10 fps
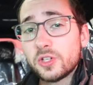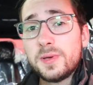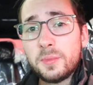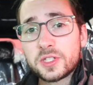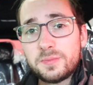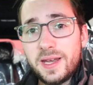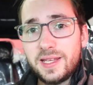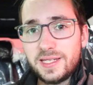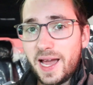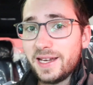Most people
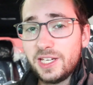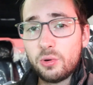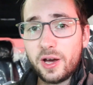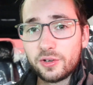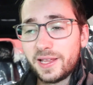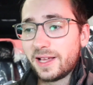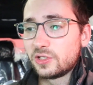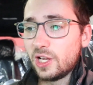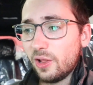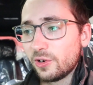spending ninety to a hundred
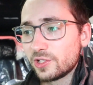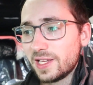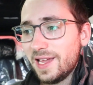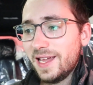thousand dollars,